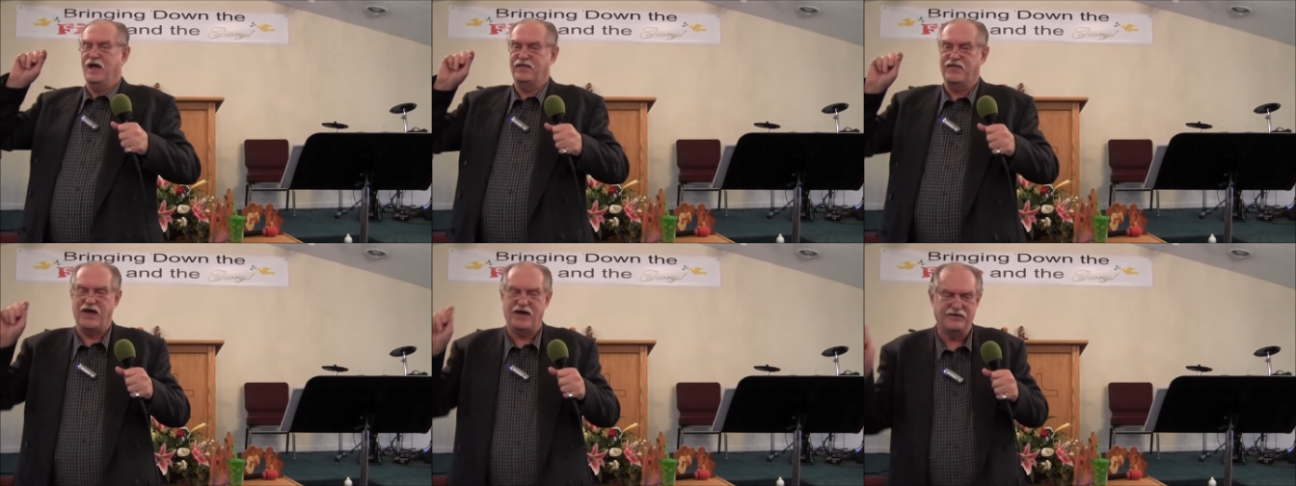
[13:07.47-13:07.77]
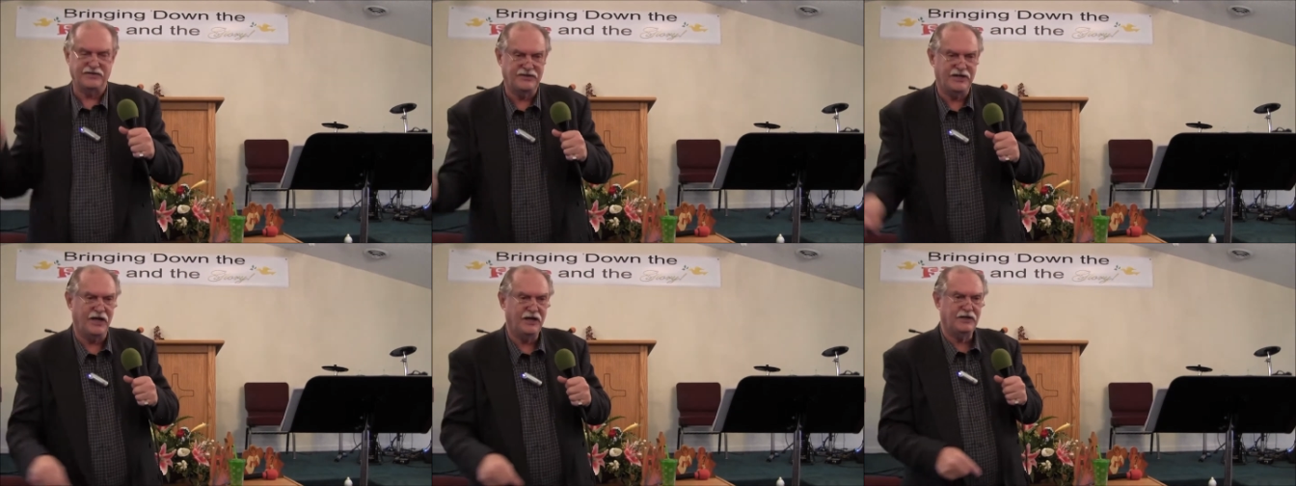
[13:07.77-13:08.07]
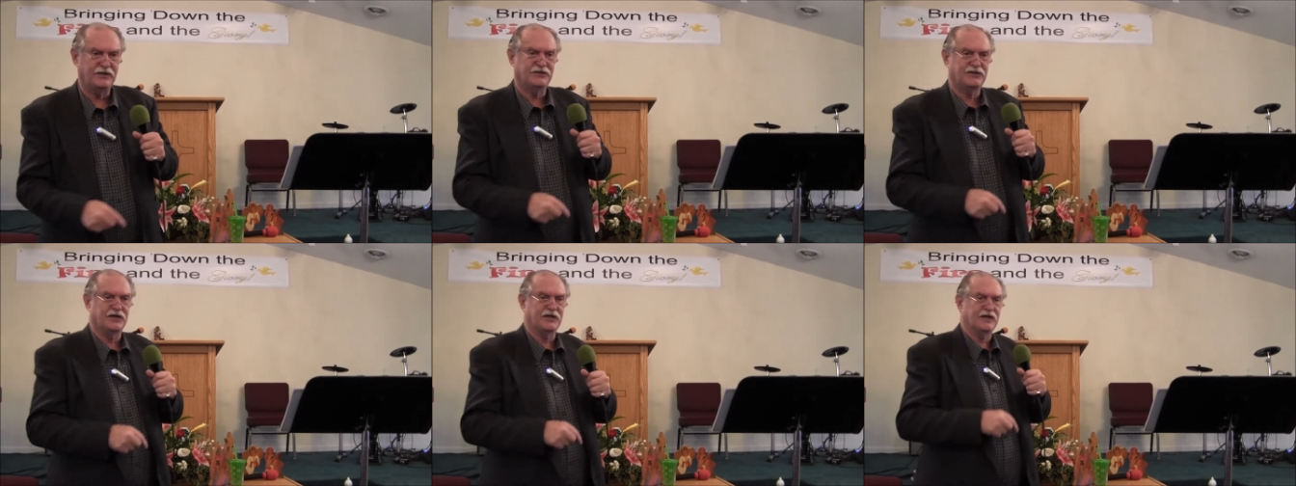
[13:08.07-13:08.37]
that
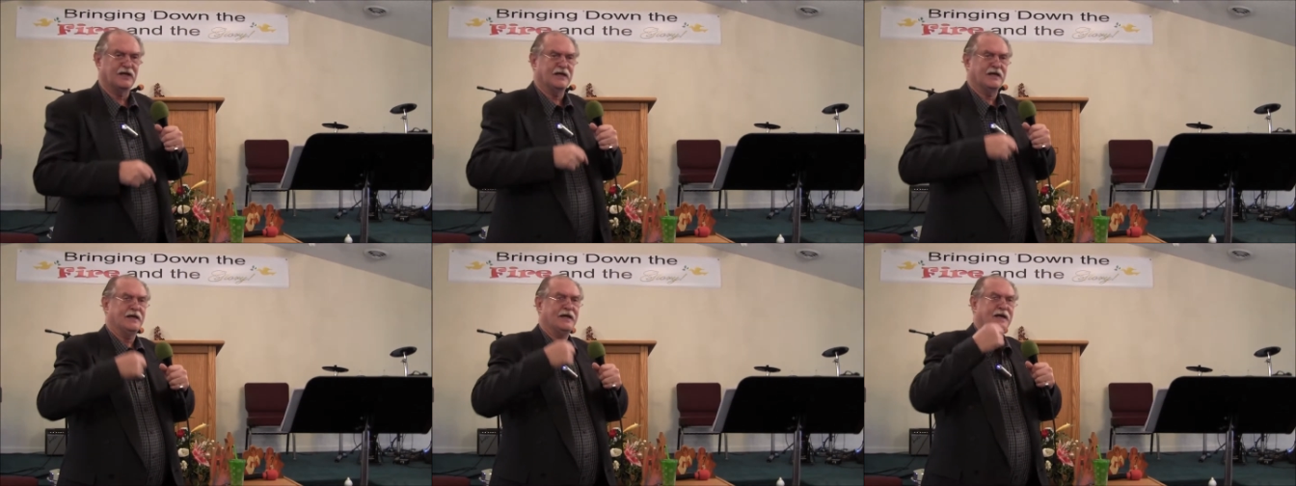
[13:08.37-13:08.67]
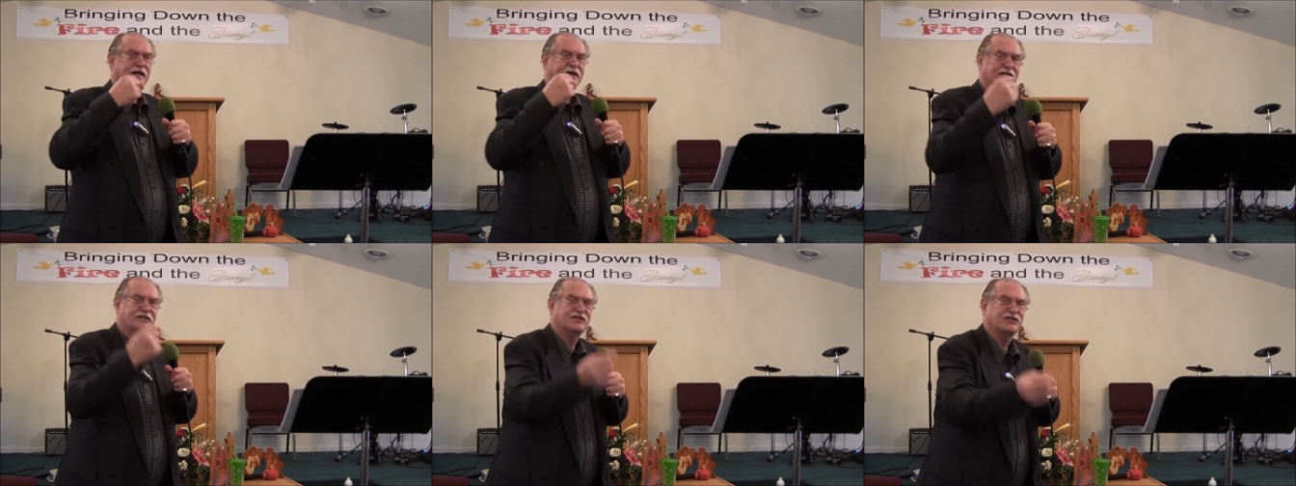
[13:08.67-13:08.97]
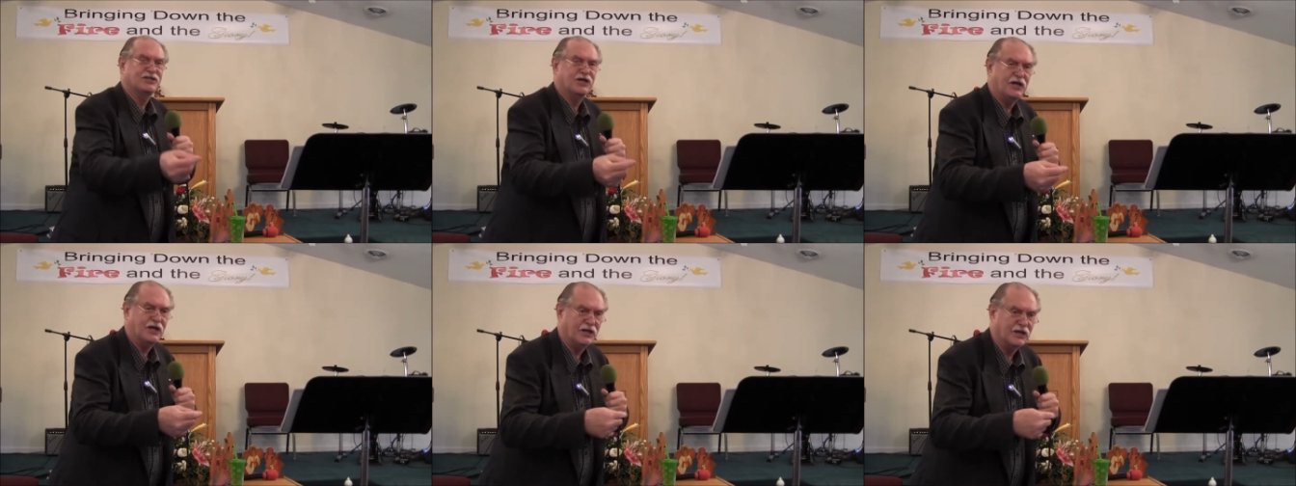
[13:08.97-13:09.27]
diligently
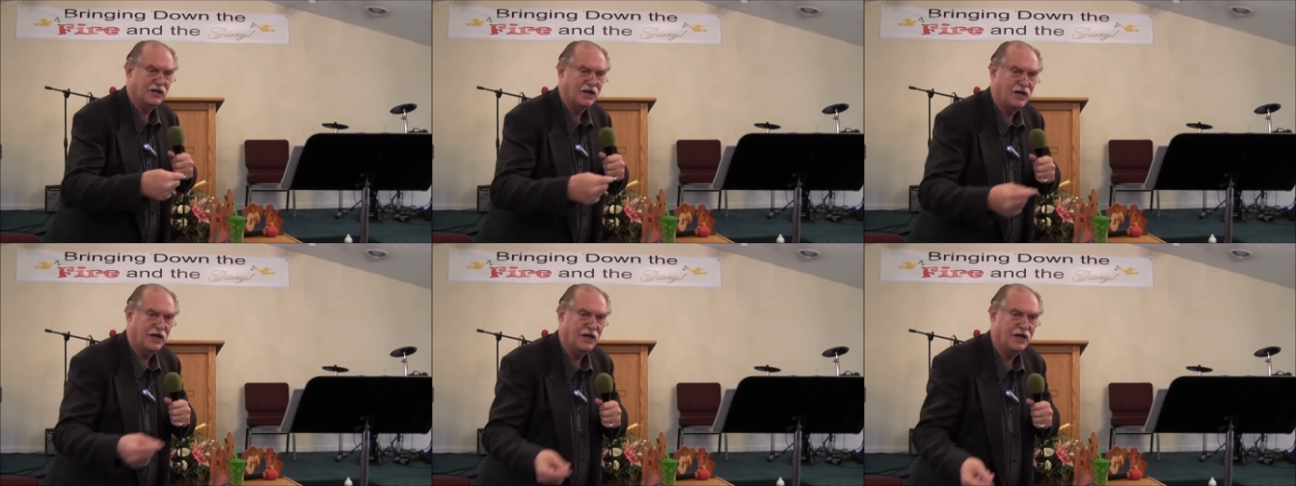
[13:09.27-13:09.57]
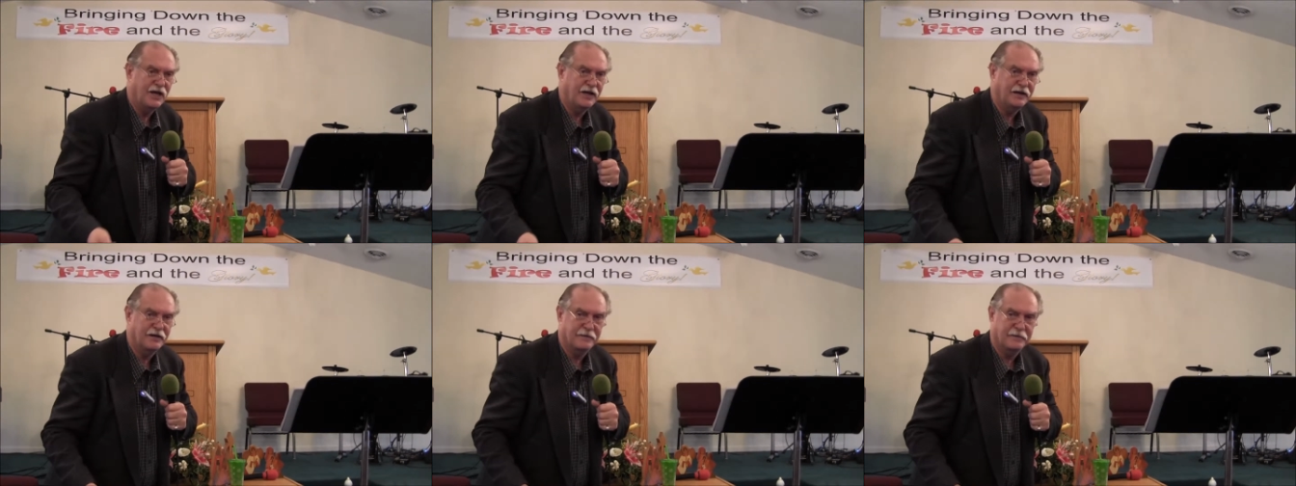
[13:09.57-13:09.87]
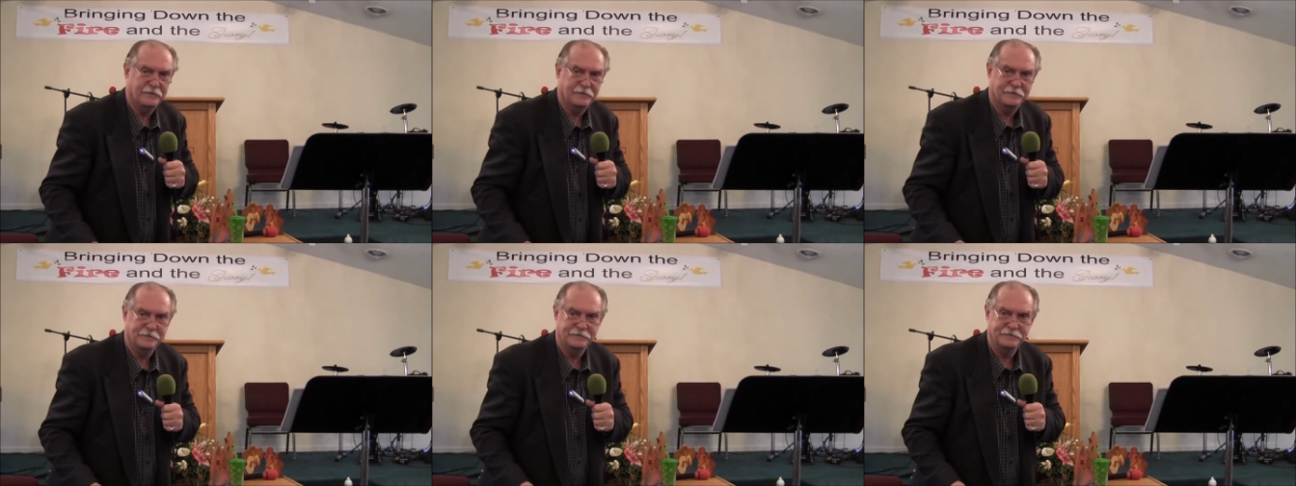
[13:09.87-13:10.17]
seek
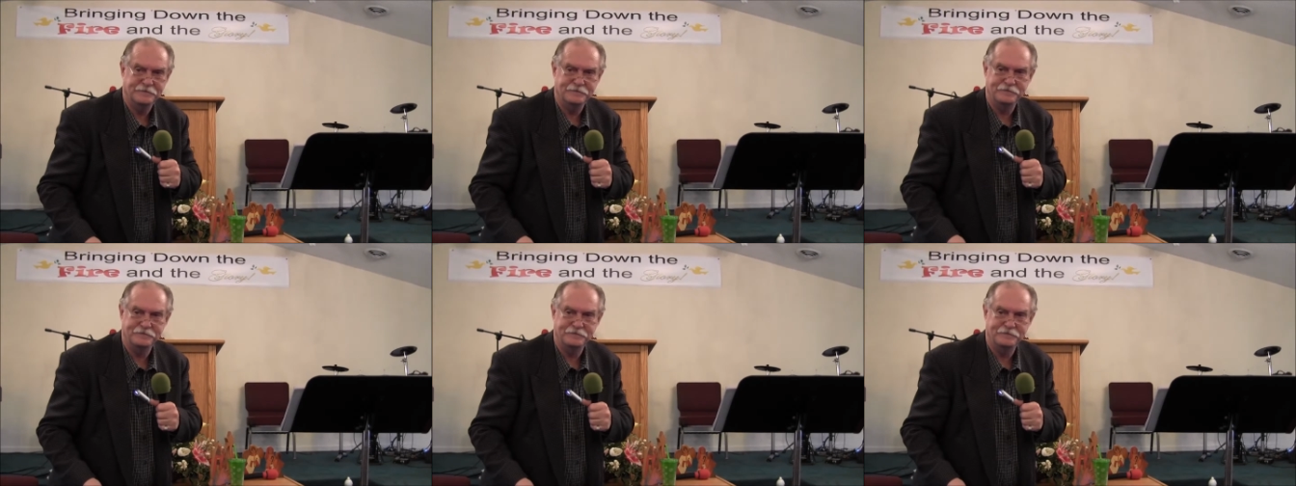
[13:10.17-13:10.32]
Him.